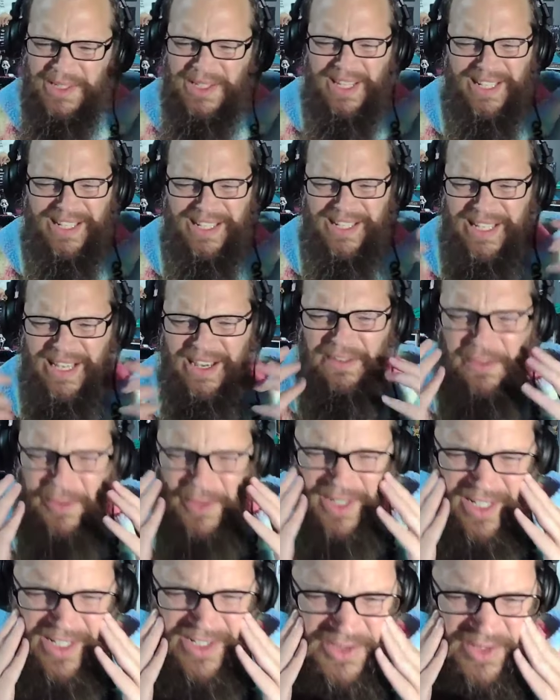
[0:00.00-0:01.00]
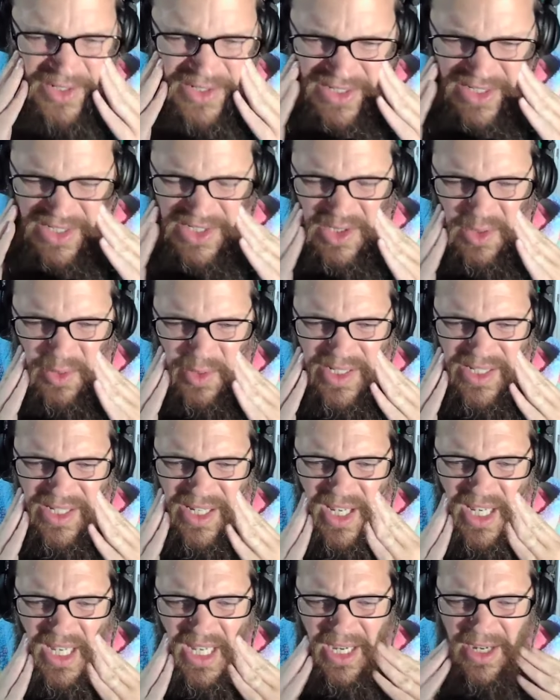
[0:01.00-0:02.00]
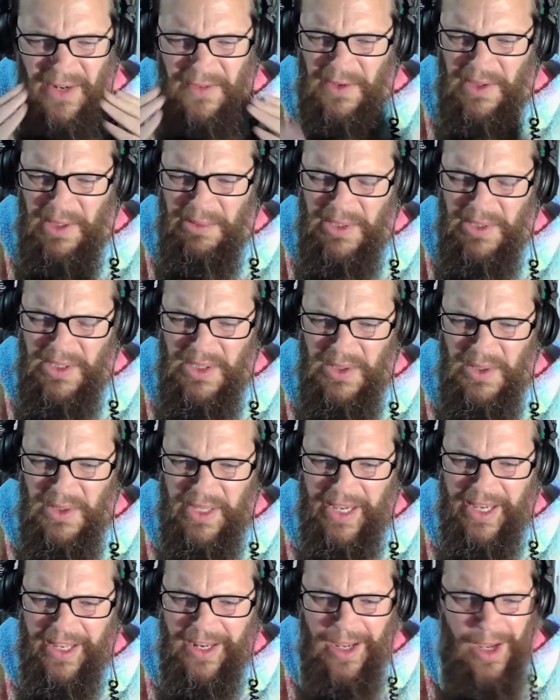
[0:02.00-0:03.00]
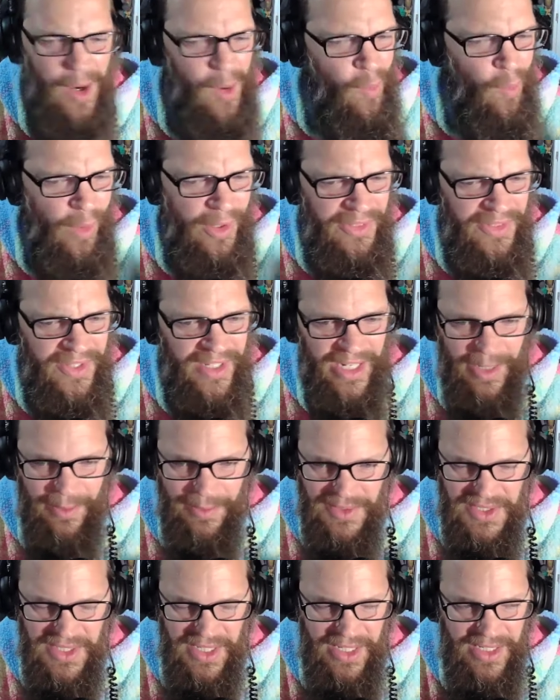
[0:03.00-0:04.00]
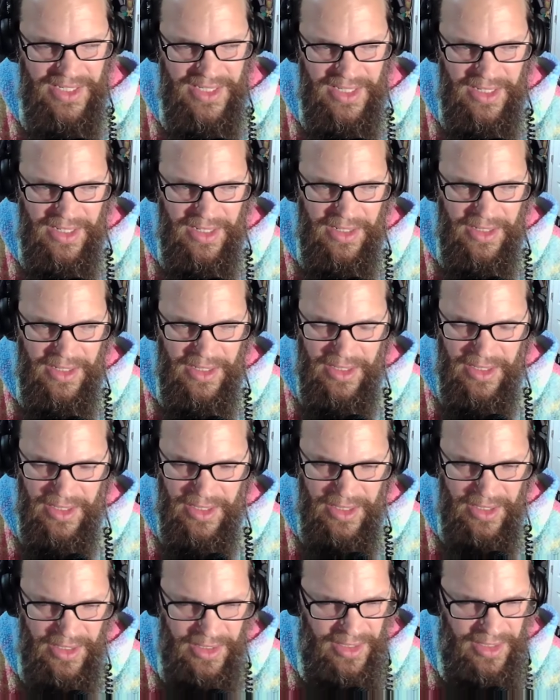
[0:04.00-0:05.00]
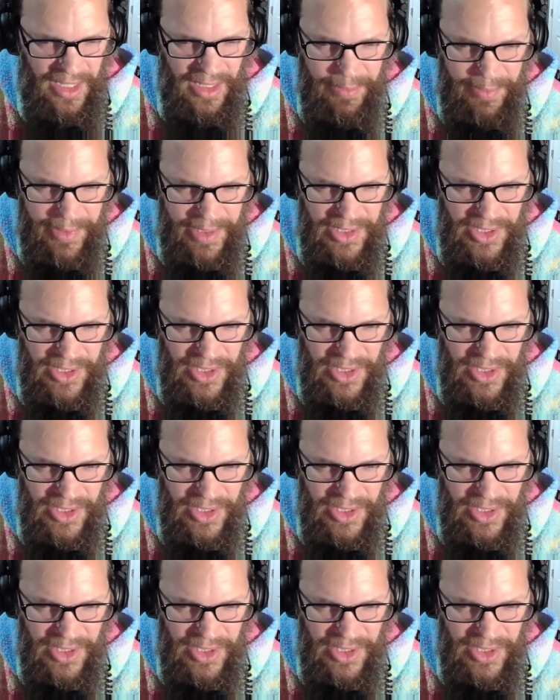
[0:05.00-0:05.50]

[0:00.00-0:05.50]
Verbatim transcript: so definitely an interesting choice for them to do that. One thing I will say is could they be